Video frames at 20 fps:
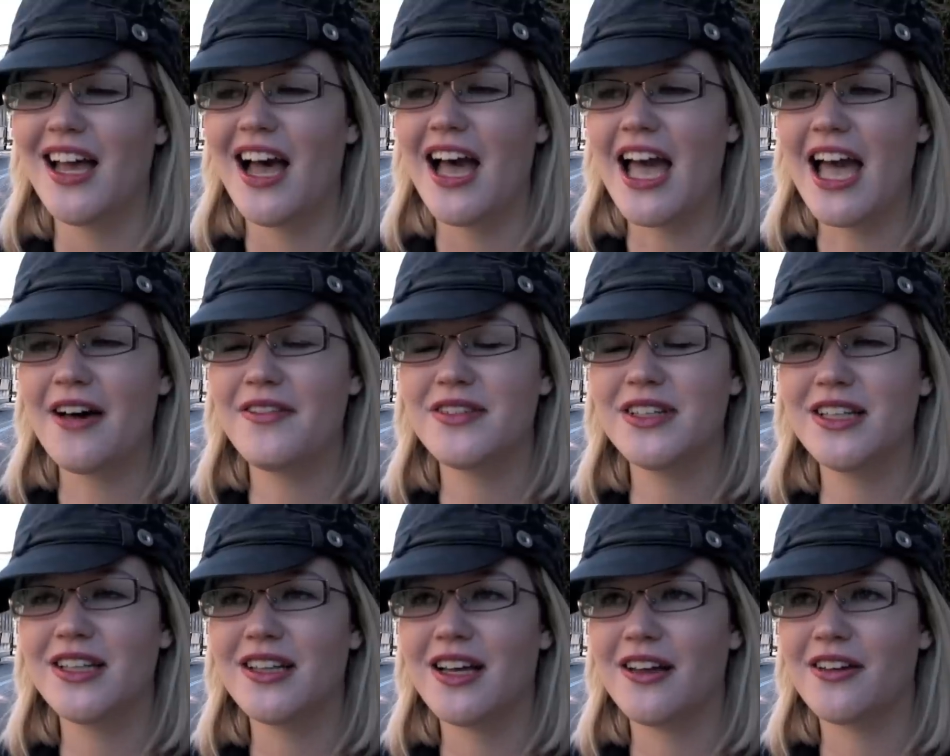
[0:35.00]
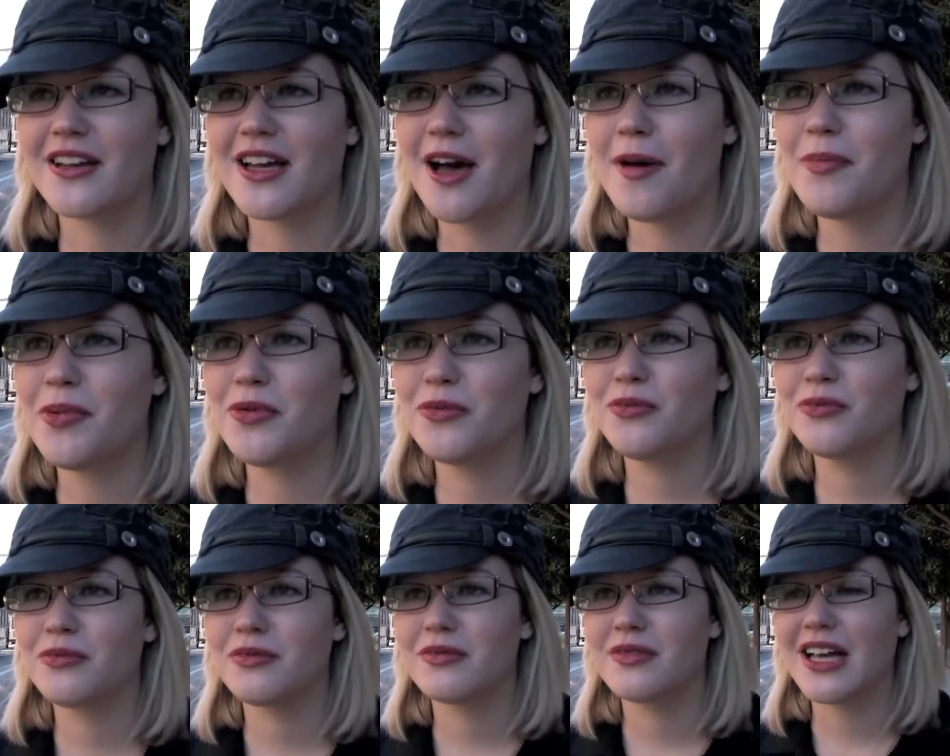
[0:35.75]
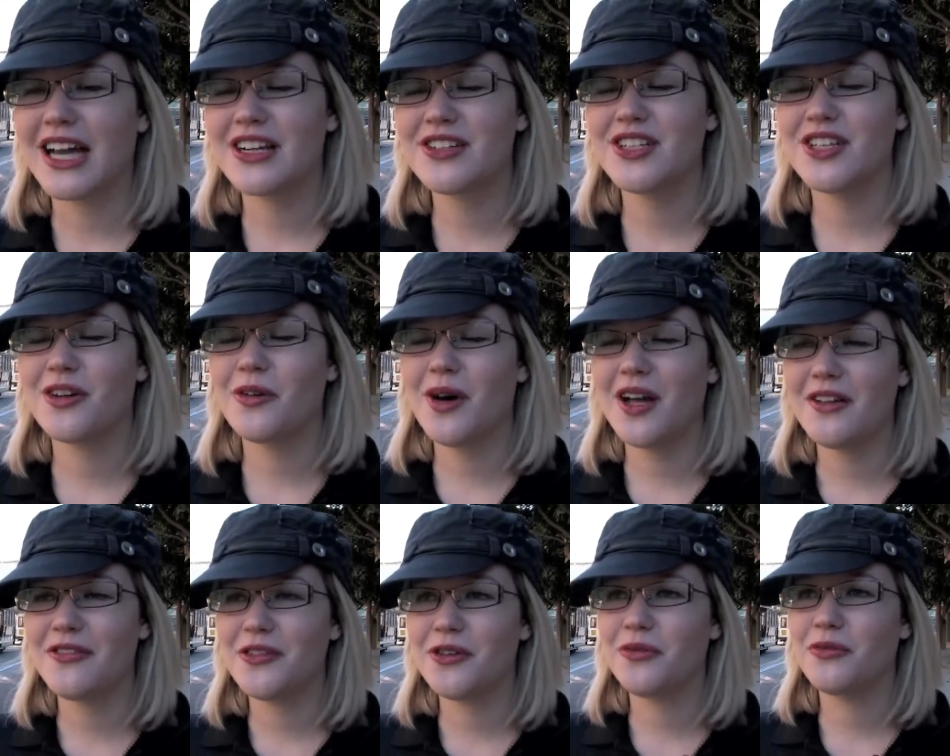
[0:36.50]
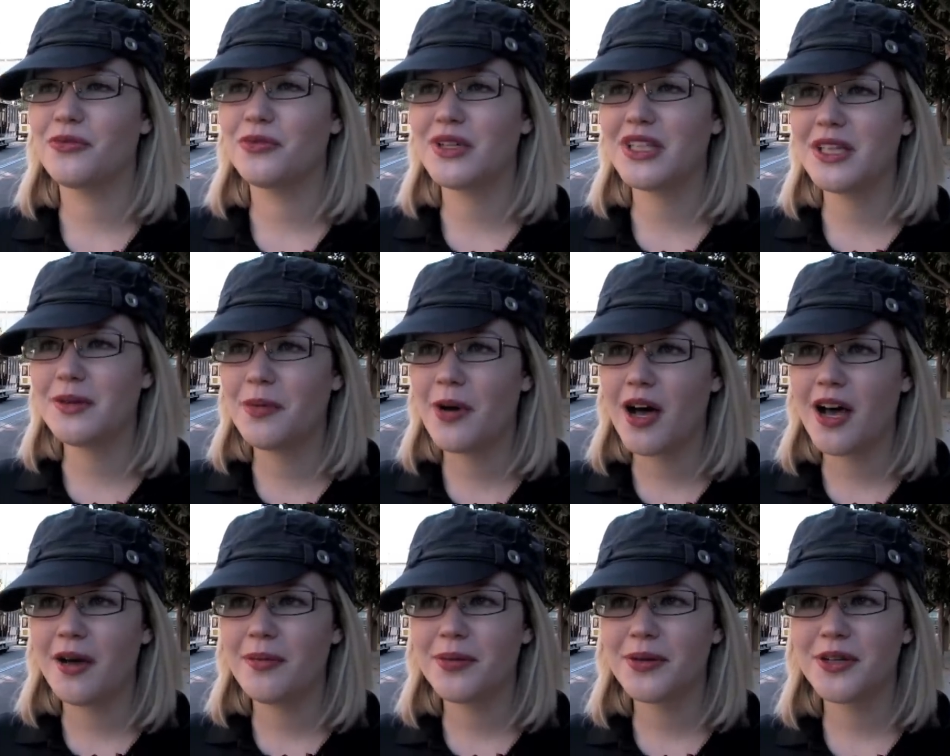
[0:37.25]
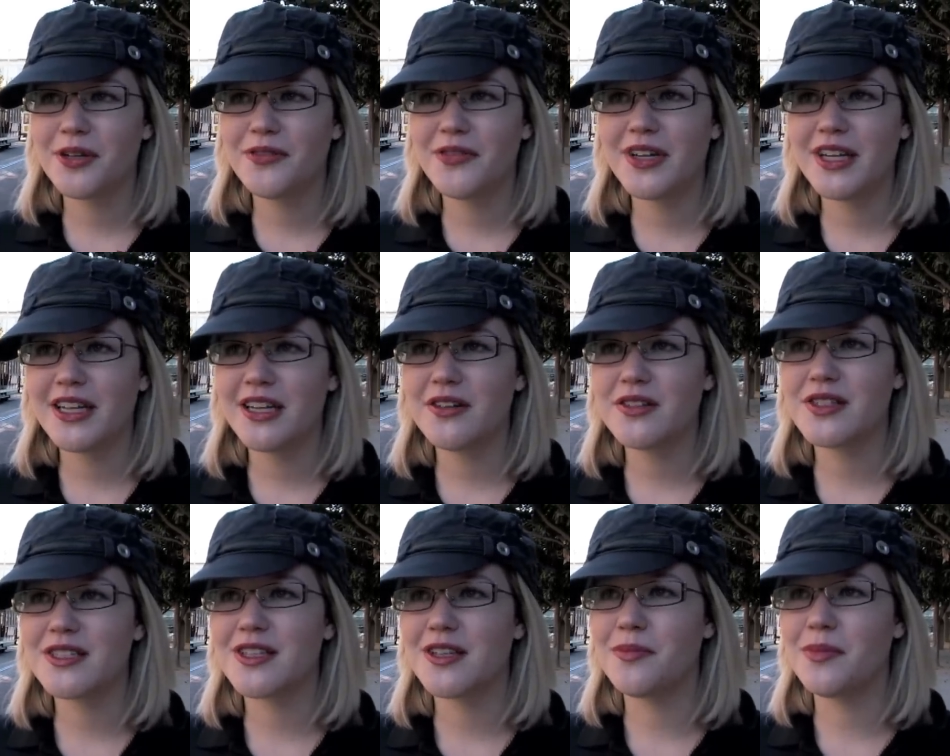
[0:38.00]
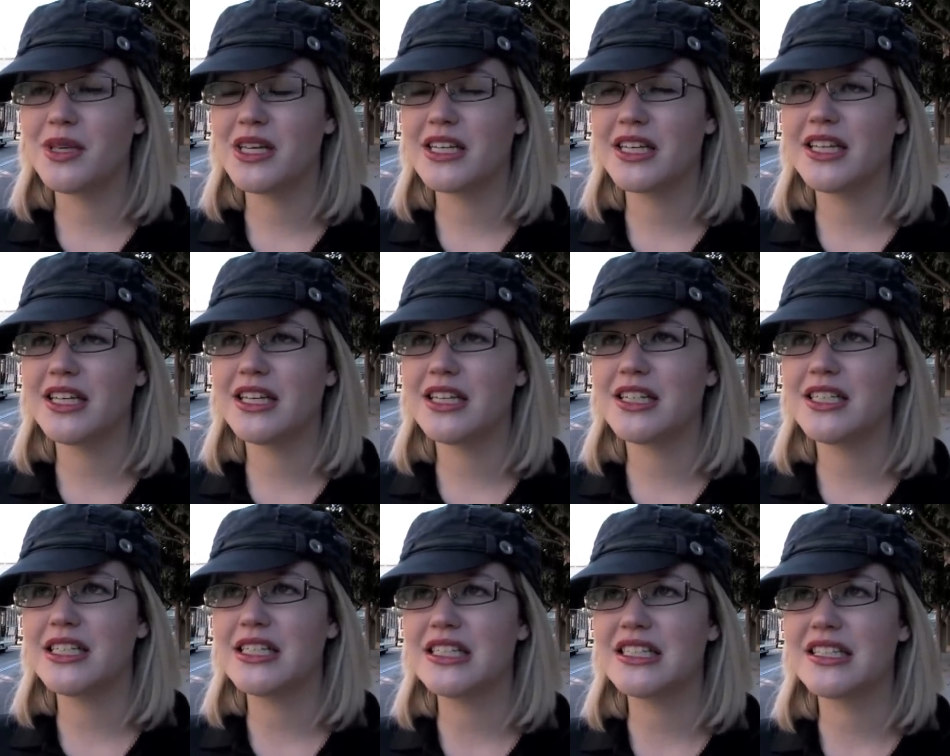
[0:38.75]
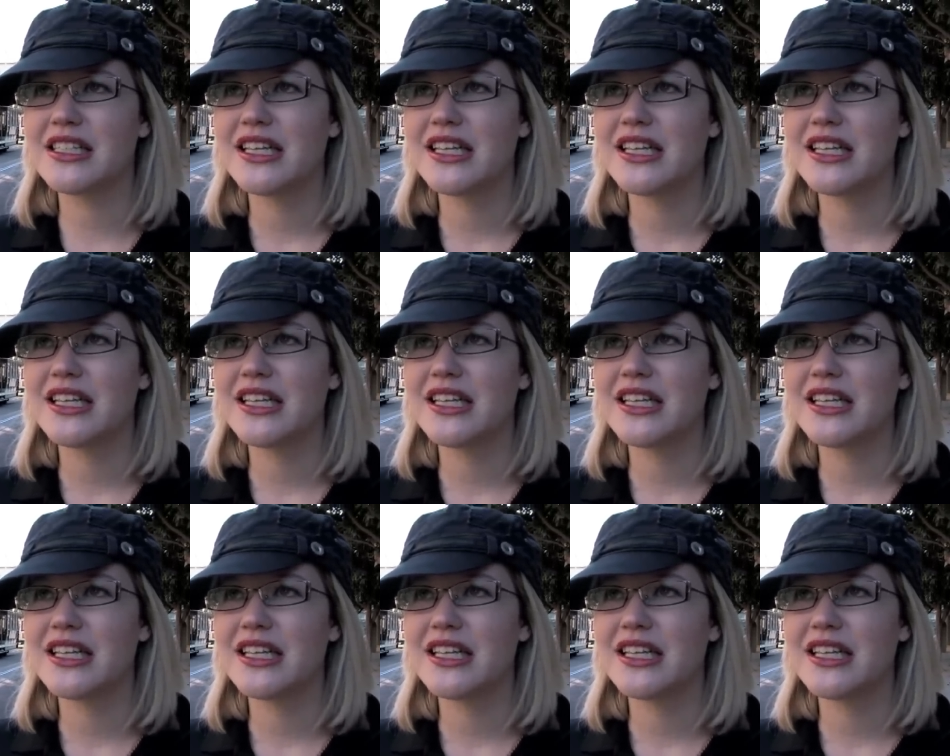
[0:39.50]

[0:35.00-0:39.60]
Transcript: I have a, a couple, actually quite a few really popular videos in the millions.